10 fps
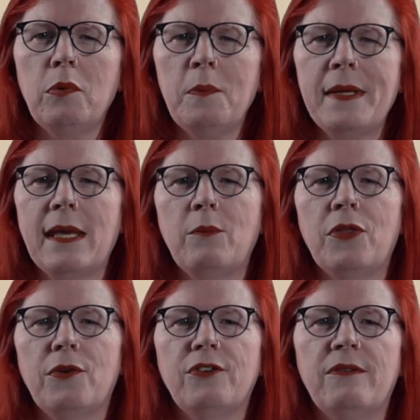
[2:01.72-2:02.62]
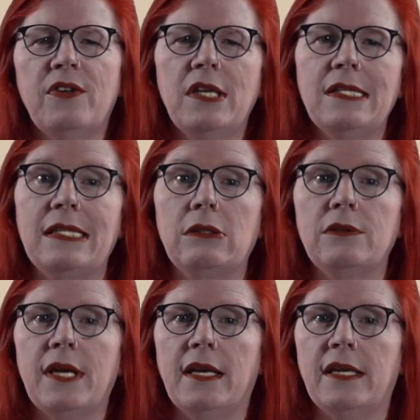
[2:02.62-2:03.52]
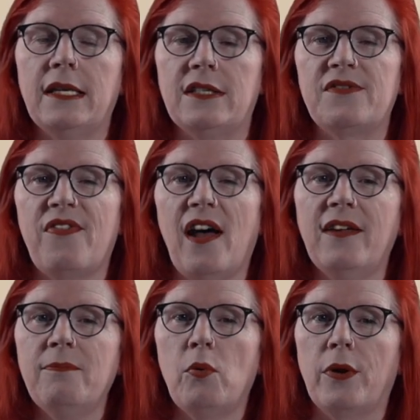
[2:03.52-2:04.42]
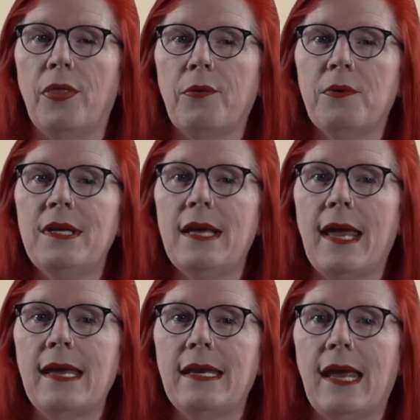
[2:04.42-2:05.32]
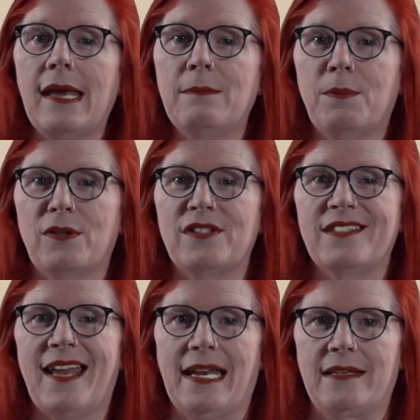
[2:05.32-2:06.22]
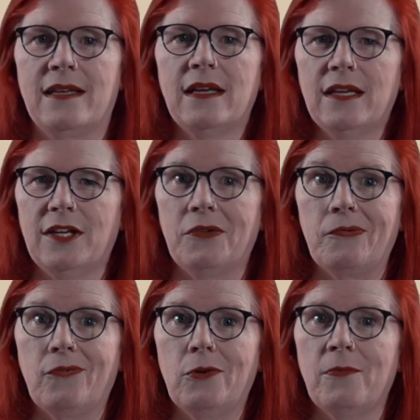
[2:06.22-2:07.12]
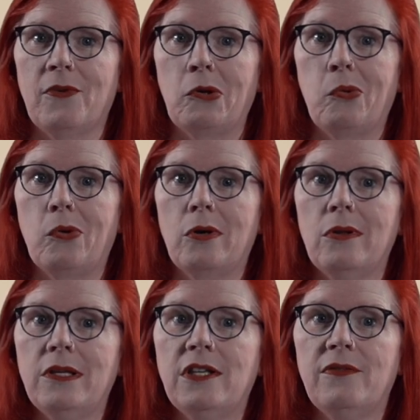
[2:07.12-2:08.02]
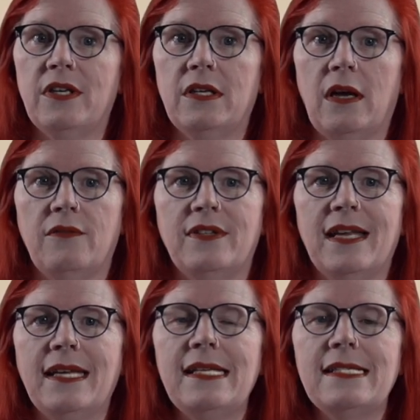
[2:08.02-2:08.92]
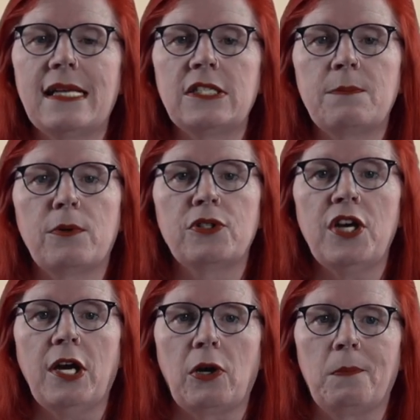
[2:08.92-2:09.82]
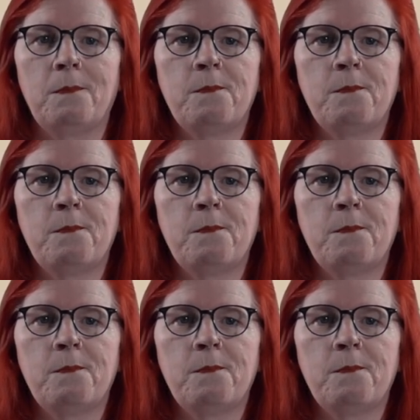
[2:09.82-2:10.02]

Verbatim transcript: will begin with their dividend yield, and it is 5.388% in the form of a quarterly dividend of 90 cents per share.